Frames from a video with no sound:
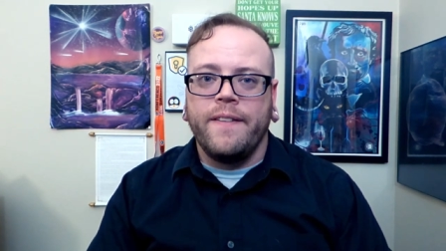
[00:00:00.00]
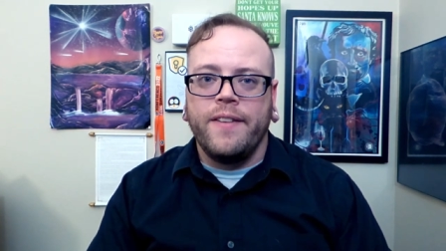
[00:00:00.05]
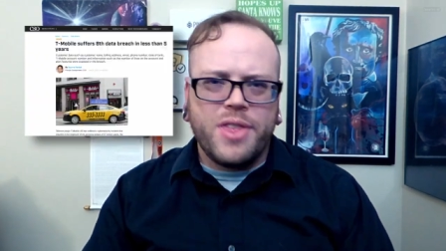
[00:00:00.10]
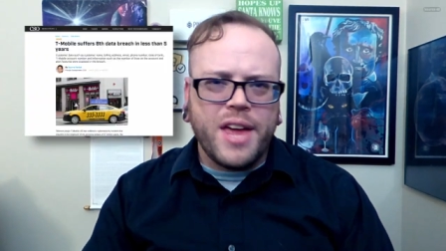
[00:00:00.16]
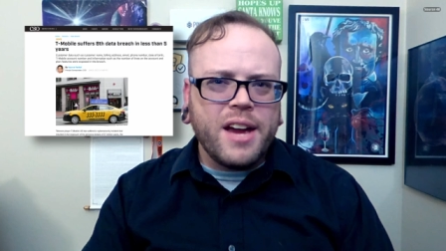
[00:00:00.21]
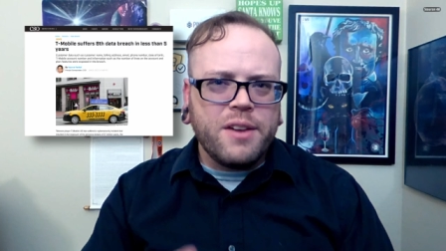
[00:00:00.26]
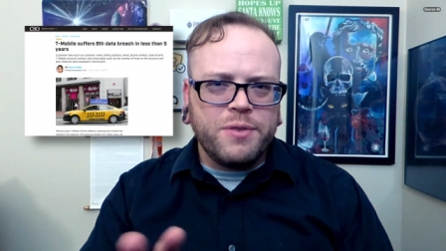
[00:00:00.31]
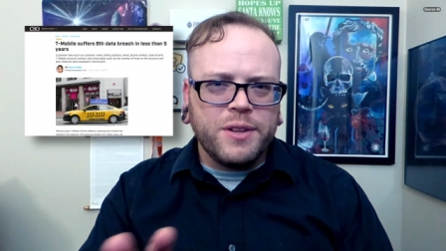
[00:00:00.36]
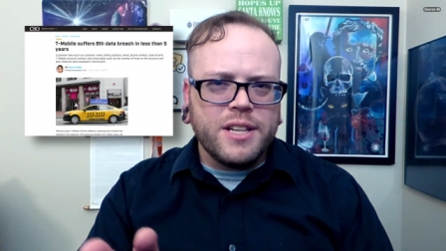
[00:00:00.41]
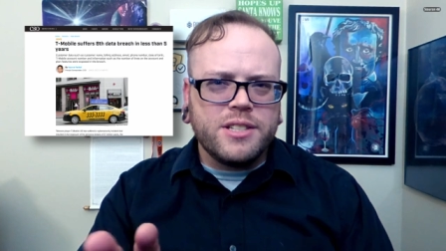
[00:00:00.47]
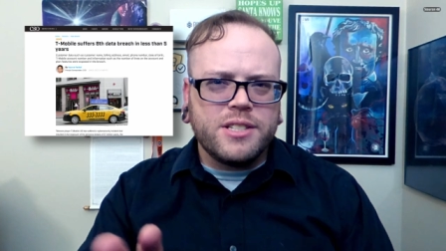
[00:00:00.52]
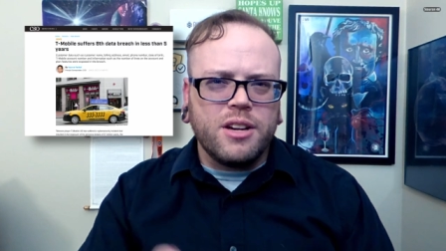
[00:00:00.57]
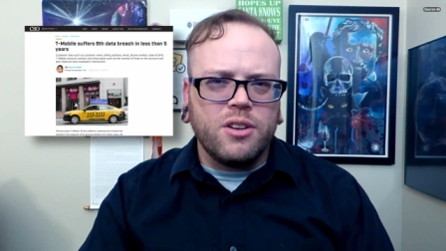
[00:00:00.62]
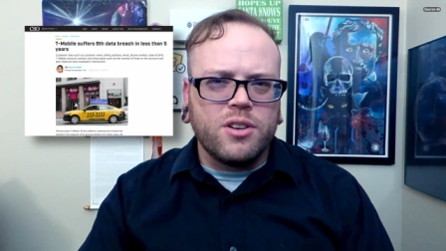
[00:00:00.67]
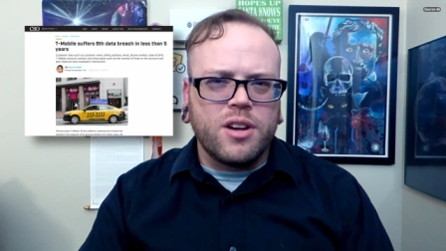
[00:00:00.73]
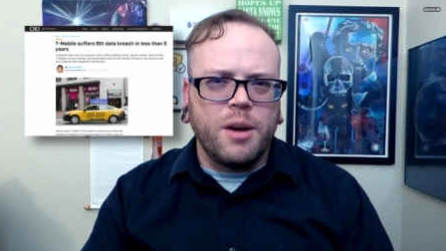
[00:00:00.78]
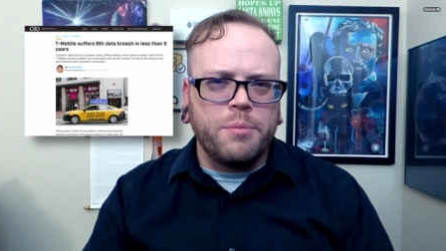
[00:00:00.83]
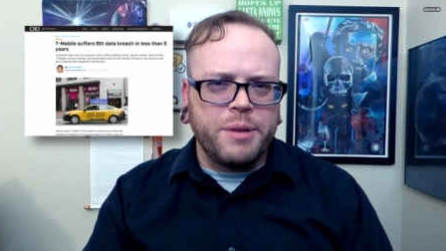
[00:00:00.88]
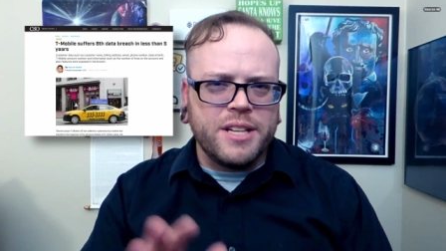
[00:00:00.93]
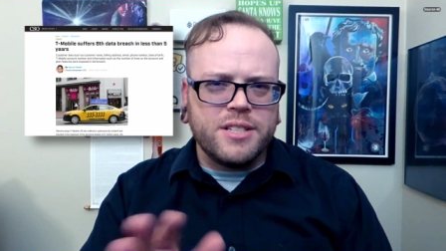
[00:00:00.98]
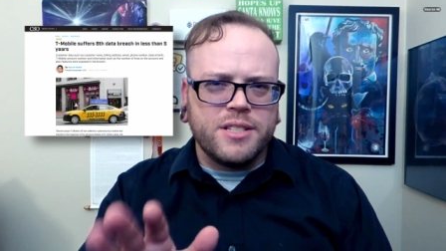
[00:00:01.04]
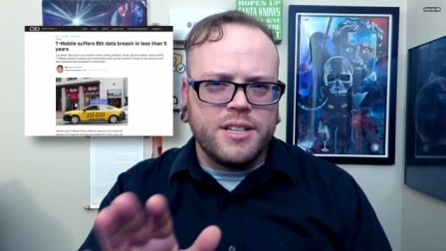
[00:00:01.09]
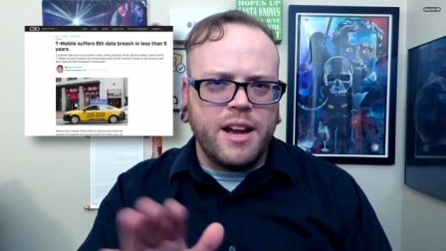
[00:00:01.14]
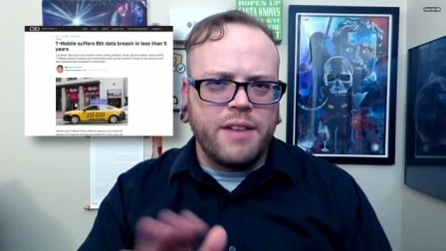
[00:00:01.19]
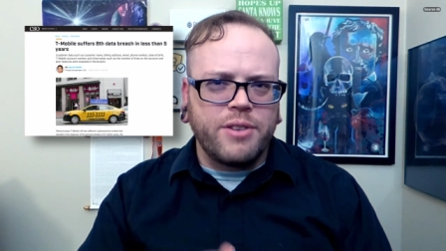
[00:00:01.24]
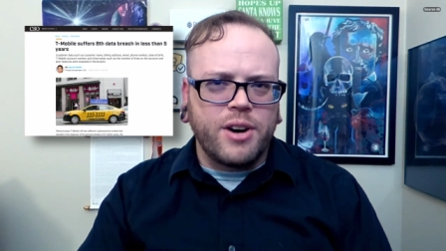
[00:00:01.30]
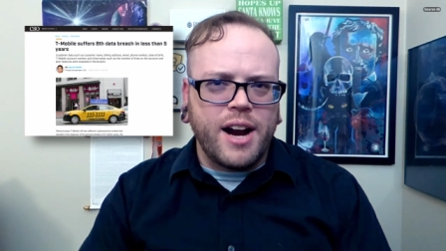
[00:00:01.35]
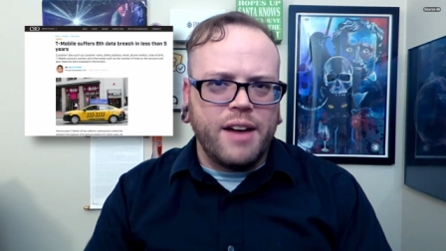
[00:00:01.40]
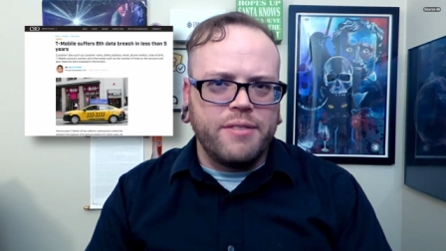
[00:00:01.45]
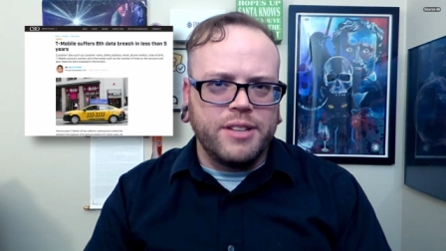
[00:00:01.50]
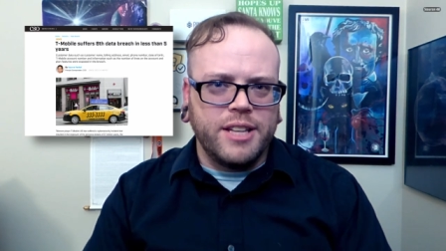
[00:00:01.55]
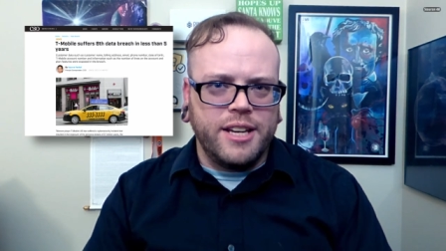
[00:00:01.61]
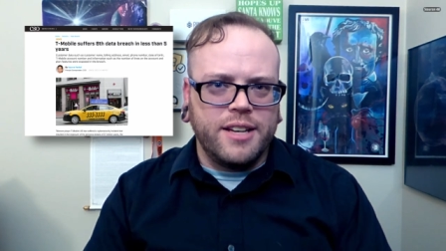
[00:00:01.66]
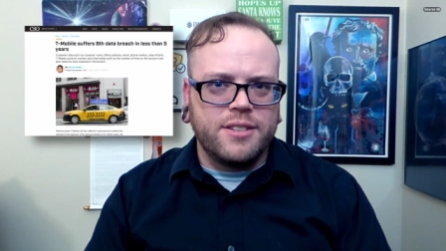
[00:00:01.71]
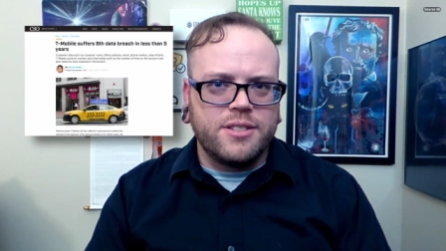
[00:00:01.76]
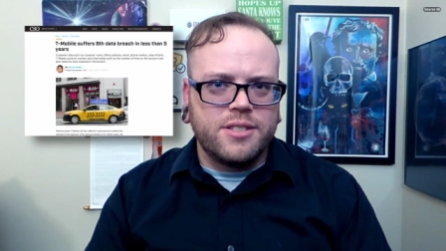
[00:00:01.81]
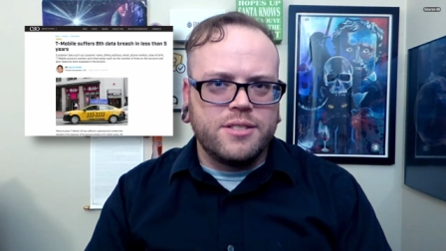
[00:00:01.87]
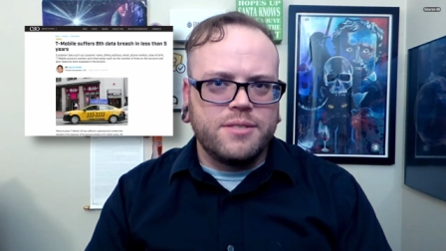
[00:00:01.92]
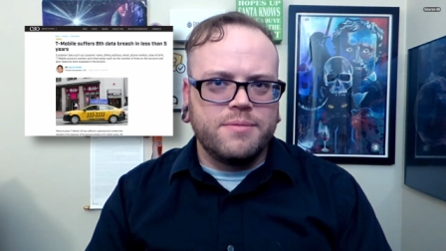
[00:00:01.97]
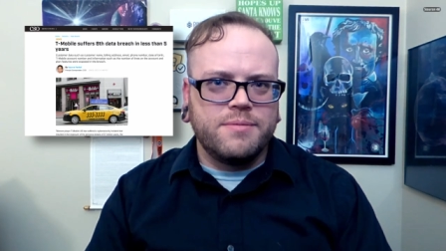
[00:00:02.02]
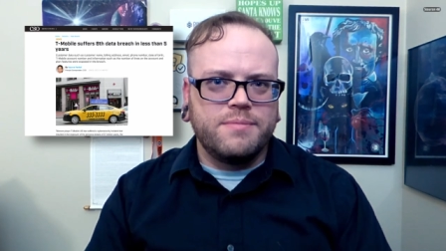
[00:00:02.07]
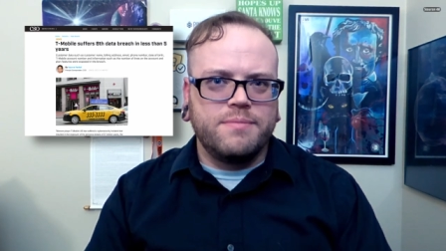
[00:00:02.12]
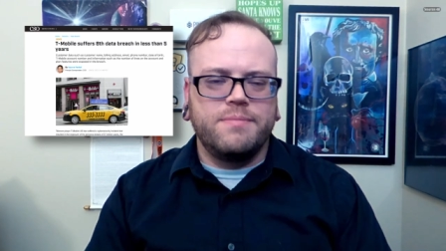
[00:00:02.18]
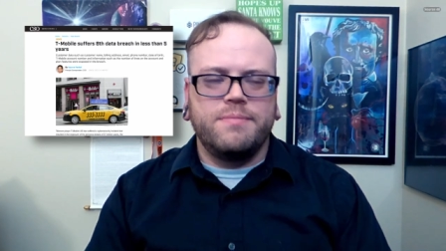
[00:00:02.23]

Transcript: Thankfully, cell companies never have leaks.